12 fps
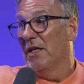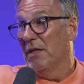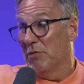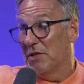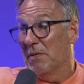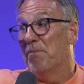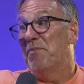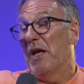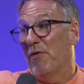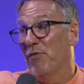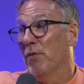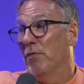There were some
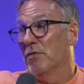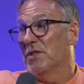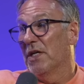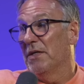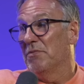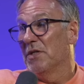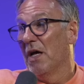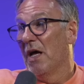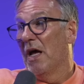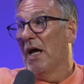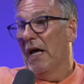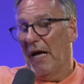big football teams
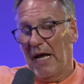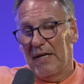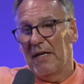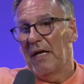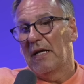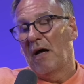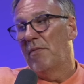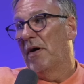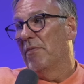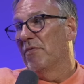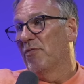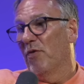and they come
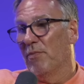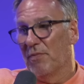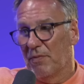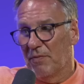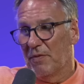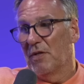up from